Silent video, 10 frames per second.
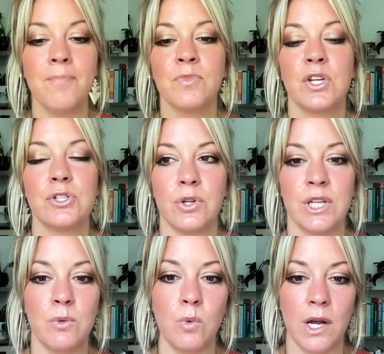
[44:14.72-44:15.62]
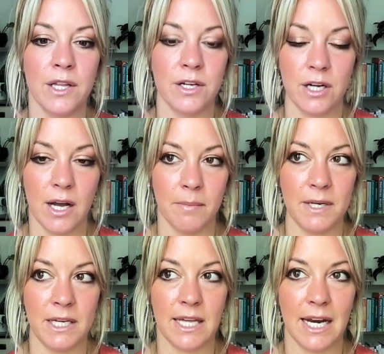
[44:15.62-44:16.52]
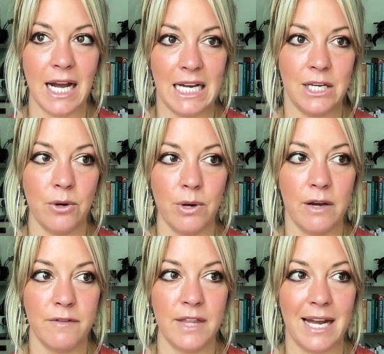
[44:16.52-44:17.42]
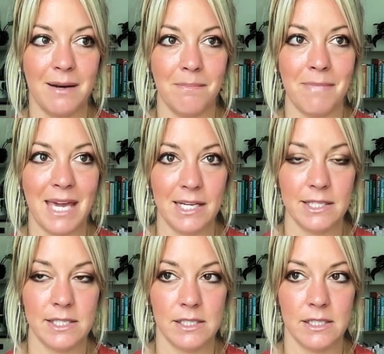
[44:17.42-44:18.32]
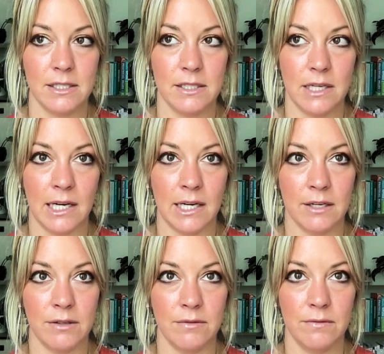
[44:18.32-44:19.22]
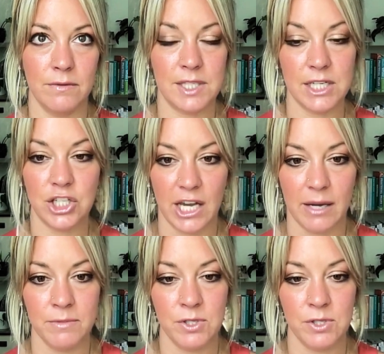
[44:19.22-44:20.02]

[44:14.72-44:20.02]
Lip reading: There's only one other company that I know of that makes CGMs.